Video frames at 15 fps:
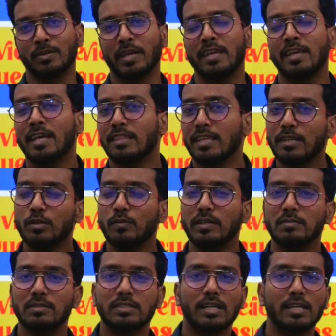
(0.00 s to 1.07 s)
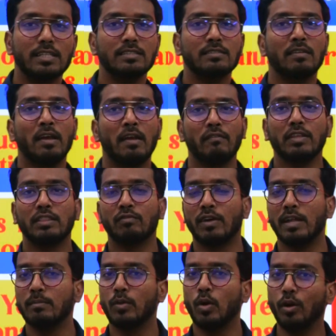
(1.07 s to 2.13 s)
Okay, thank you very much, guys. With
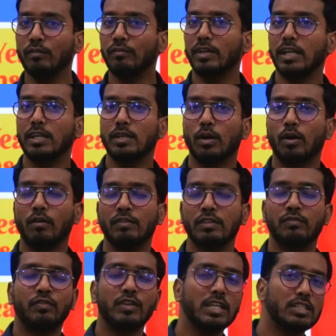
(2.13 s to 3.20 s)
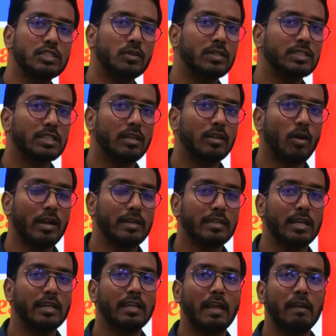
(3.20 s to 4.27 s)
one more video with free educational
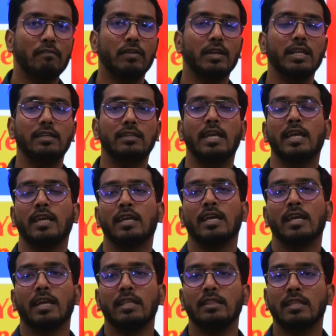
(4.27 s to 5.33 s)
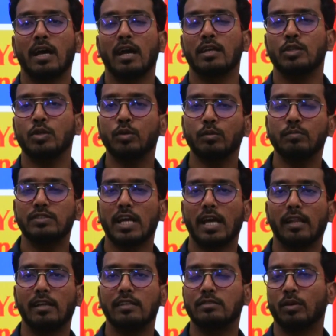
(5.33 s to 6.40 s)
content every day in the YouTube
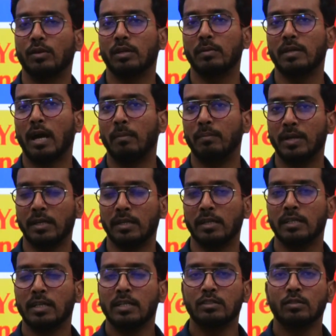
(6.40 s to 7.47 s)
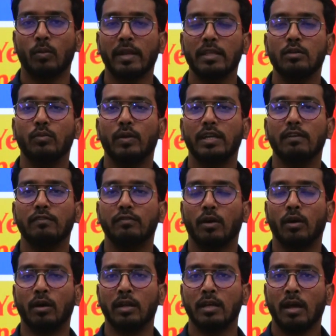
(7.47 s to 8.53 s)
channel is going to be updated. So what are you waiting
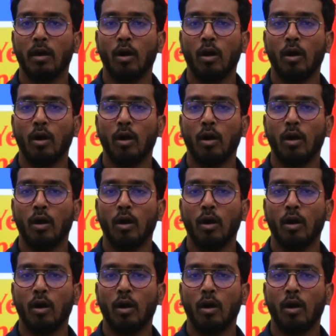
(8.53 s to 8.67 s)
for?